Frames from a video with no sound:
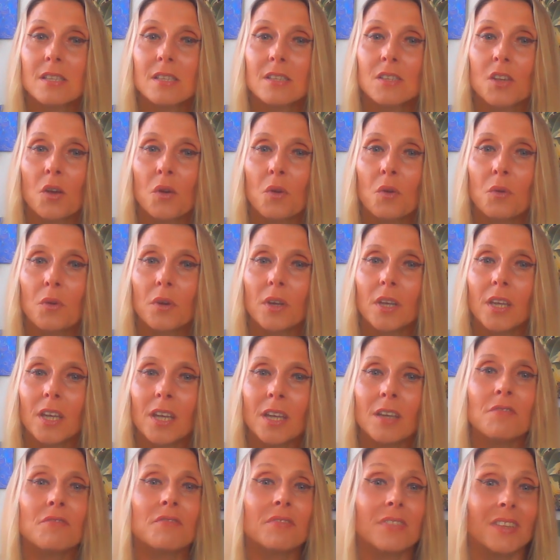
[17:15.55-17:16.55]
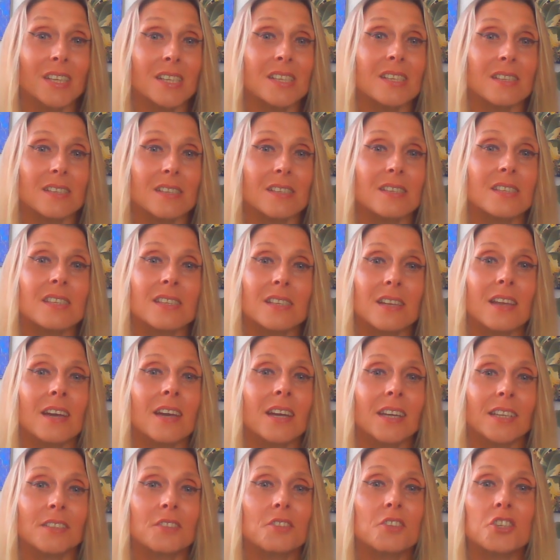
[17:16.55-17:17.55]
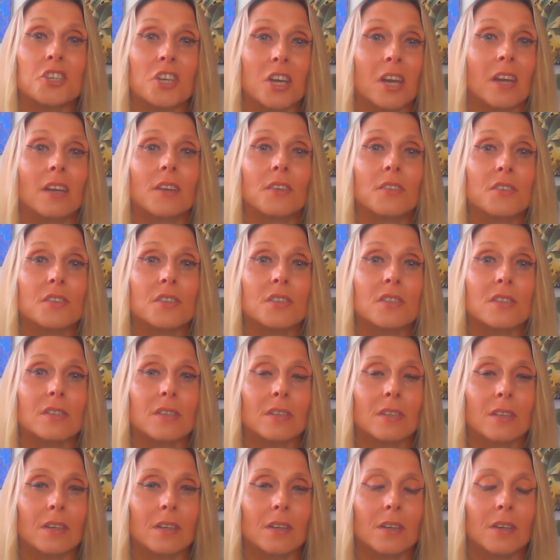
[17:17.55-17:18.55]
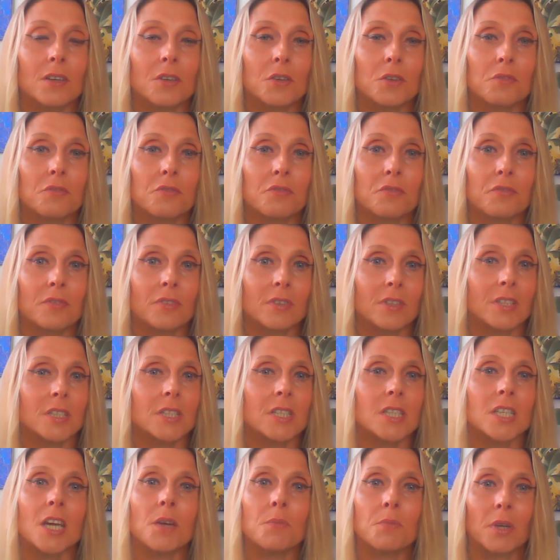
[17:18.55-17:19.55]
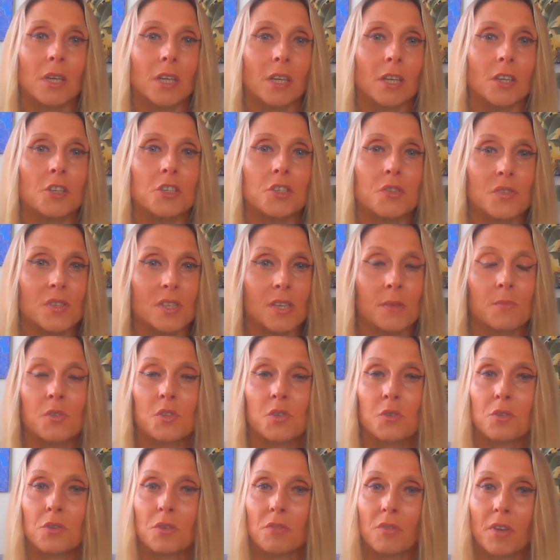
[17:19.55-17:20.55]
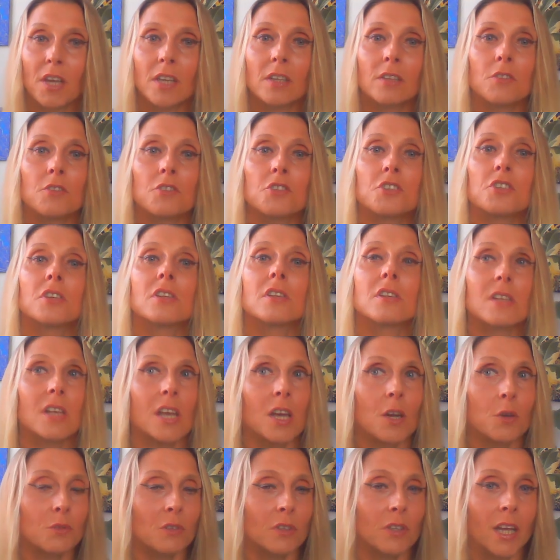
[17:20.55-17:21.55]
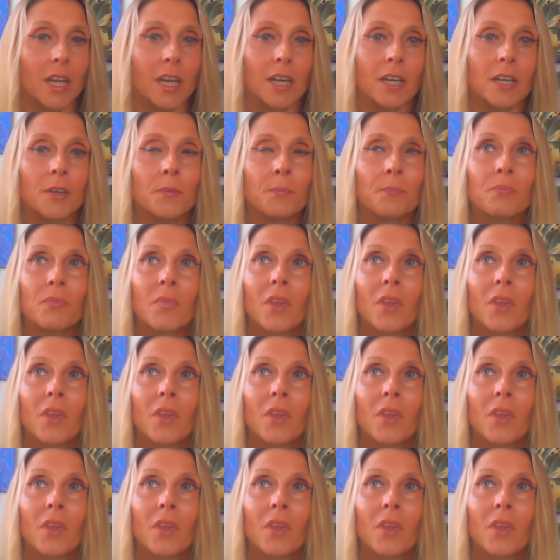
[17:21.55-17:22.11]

So if this is slight chance of tapping into some sort of energies out there,